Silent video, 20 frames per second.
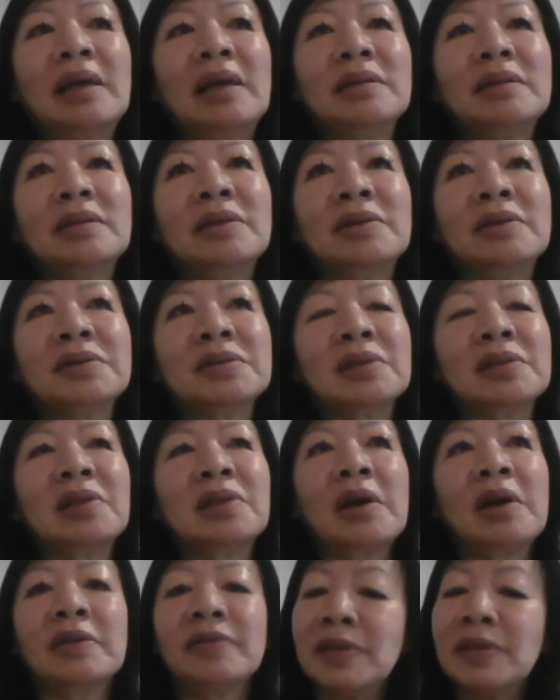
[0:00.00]
there's a
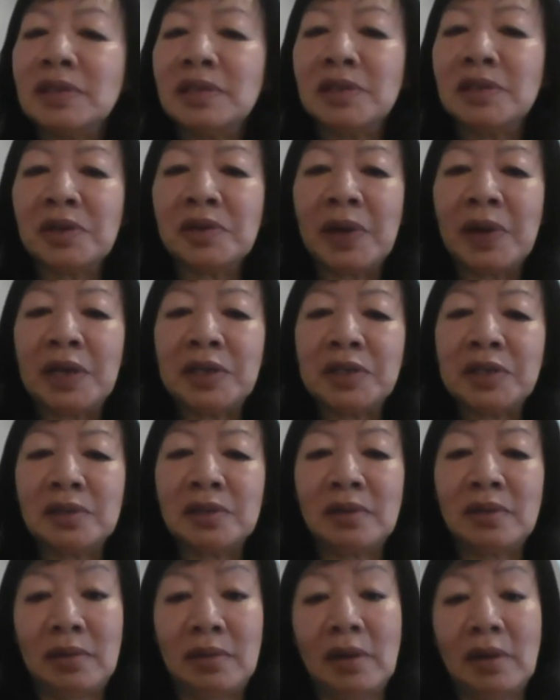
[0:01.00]
lot of
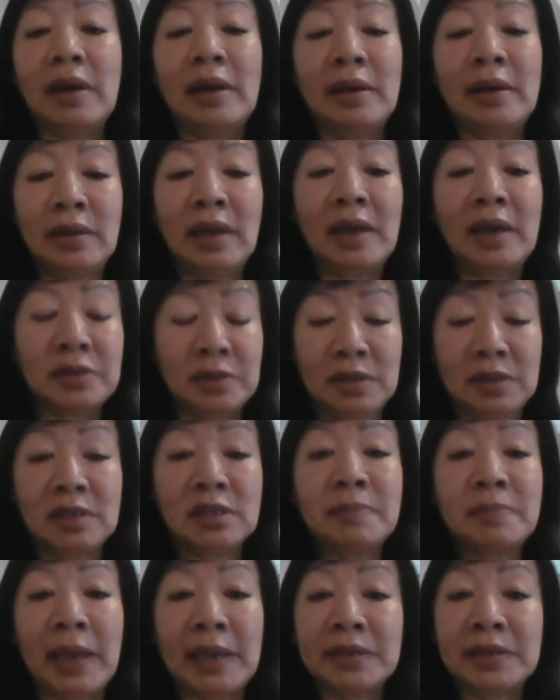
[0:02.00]
consideration as to
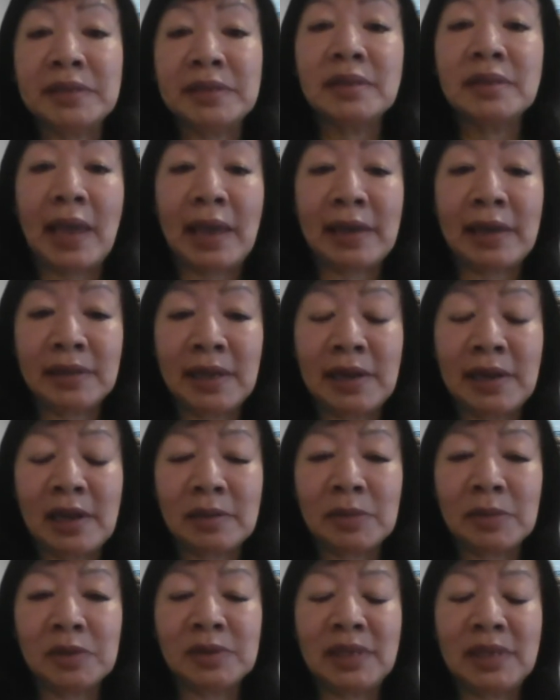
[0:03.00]
space that
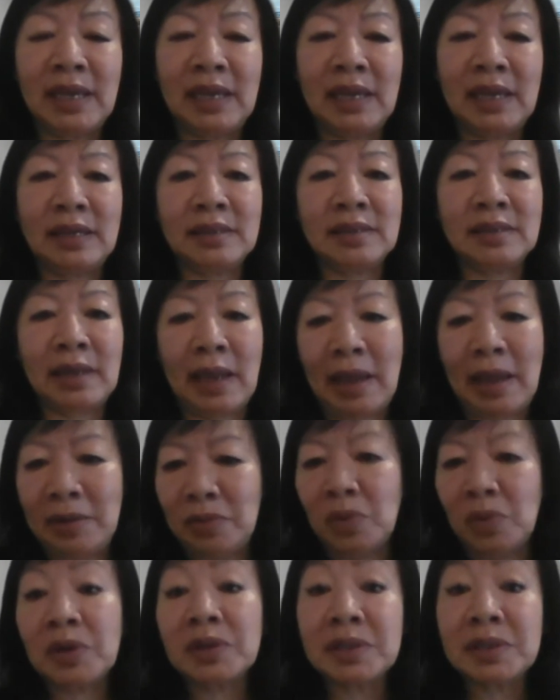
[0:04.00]
animal needs
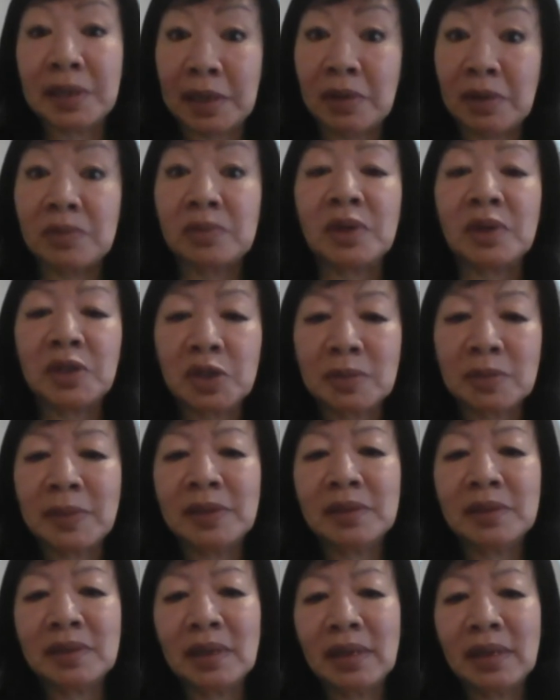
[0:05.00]
and words like
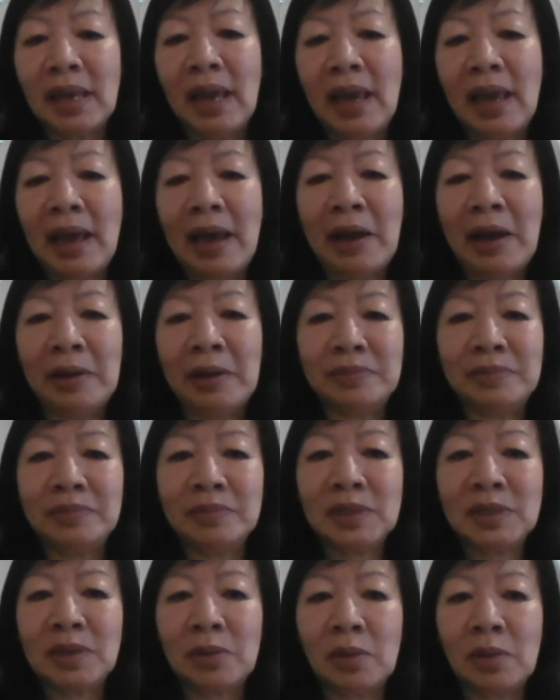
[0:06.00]
enrichment.
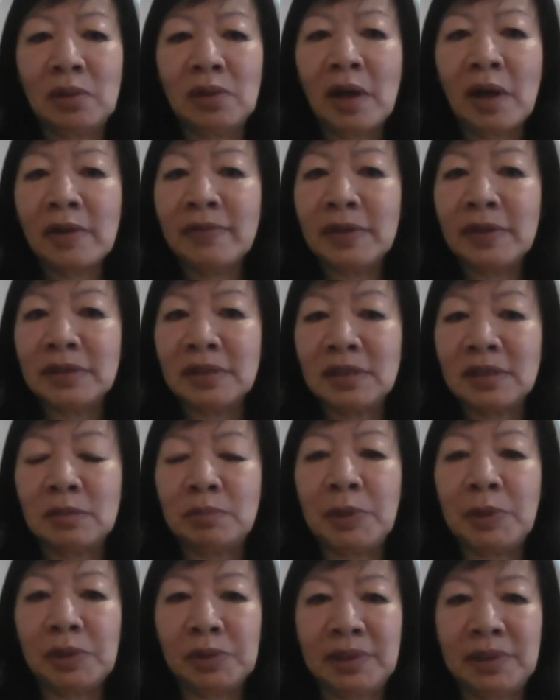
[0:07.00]
So a lot of this is
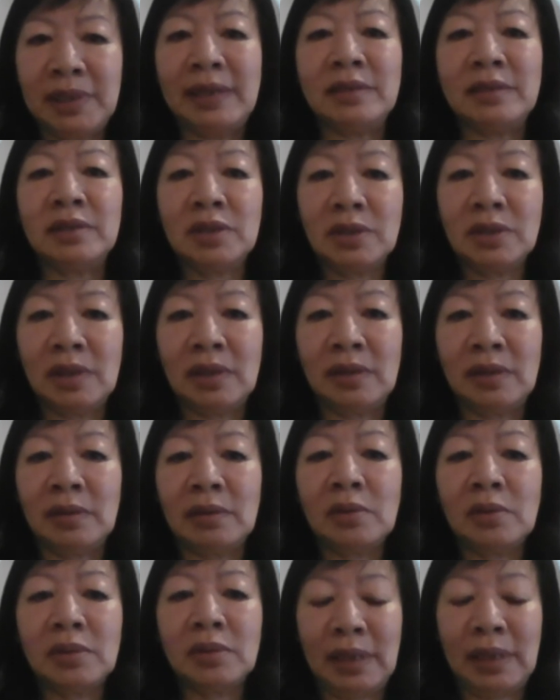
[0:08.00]
built into
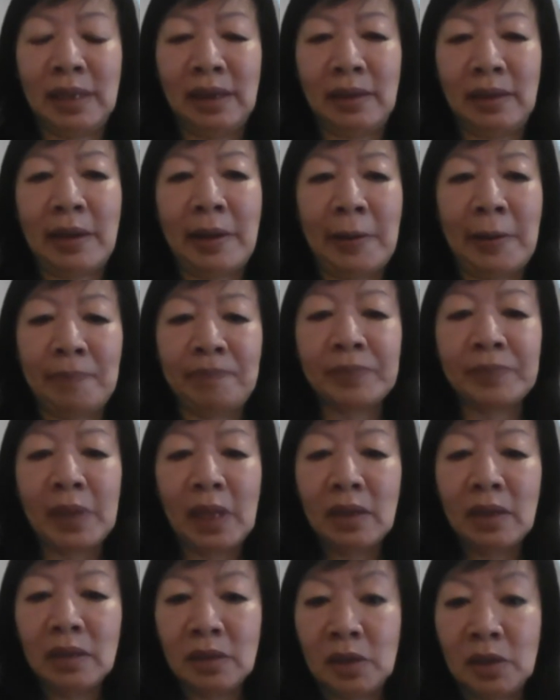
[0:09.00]
the
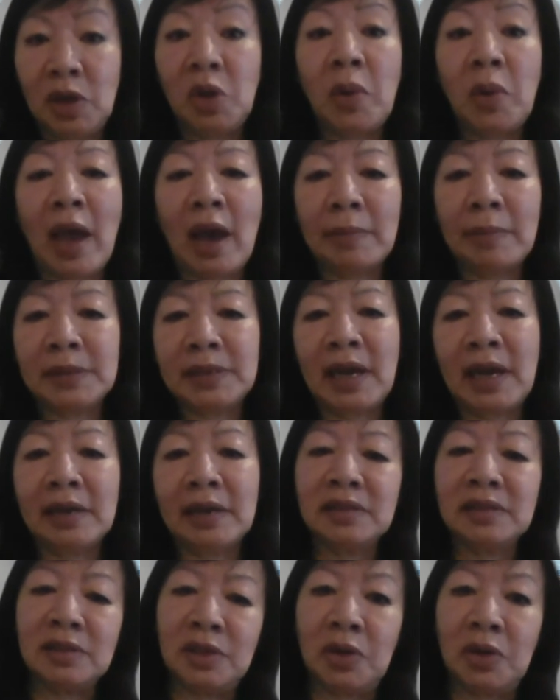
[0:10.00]
new
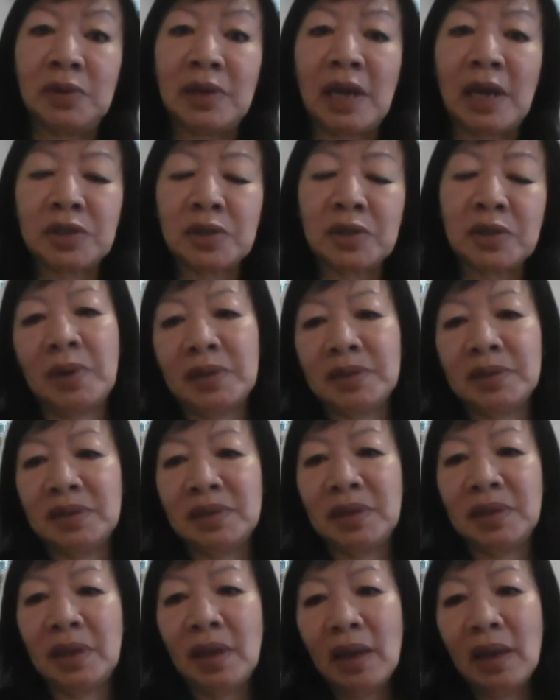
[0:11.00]
habitats, new
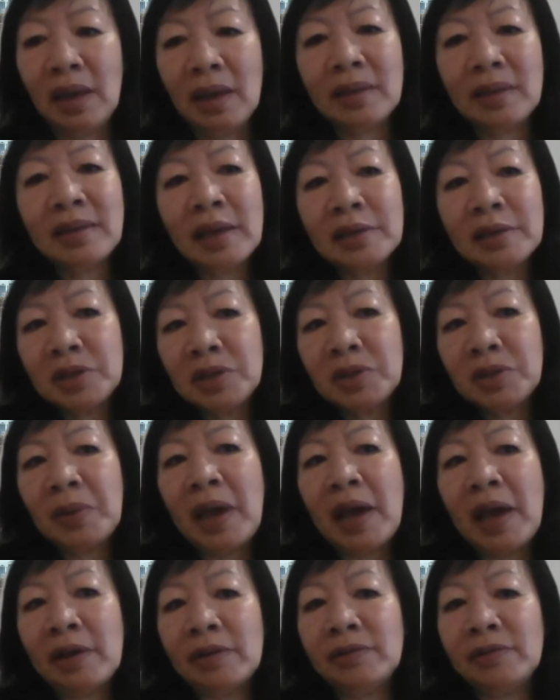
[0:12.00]
naturalistic ones that
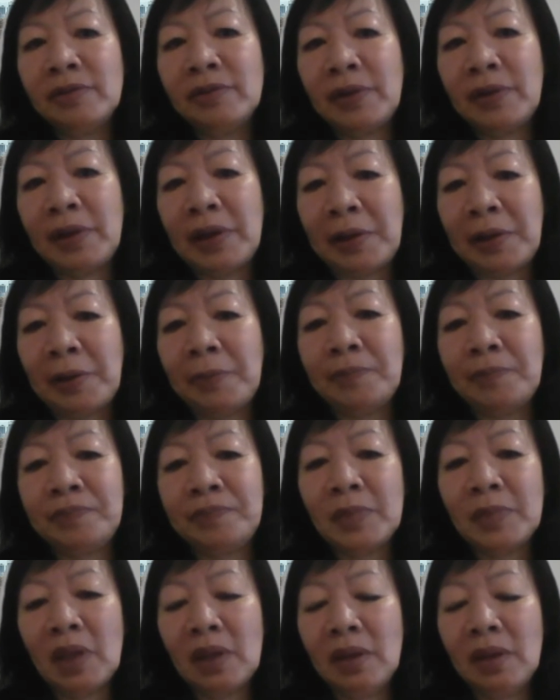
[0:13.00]
do have
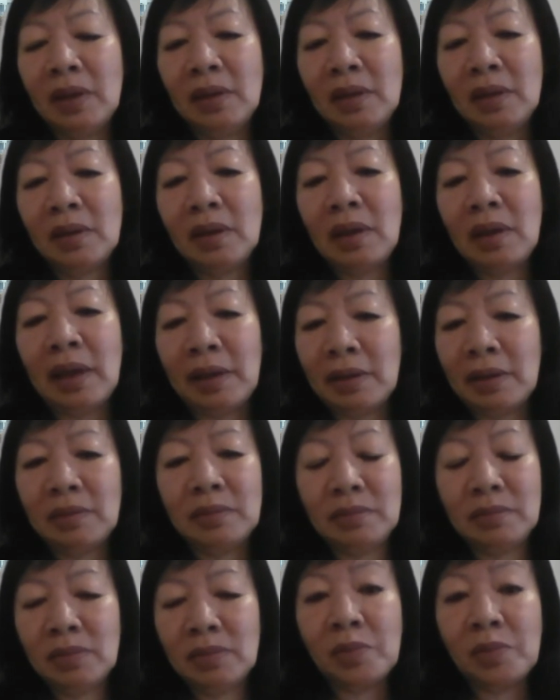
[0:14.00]
uh,
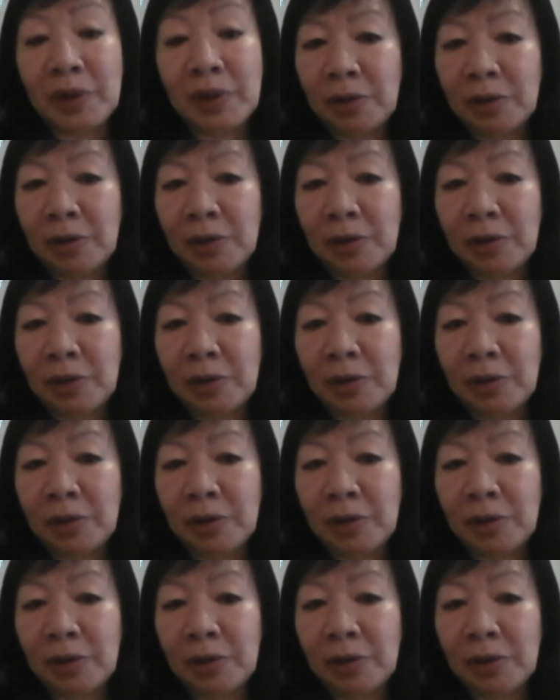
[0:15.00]
real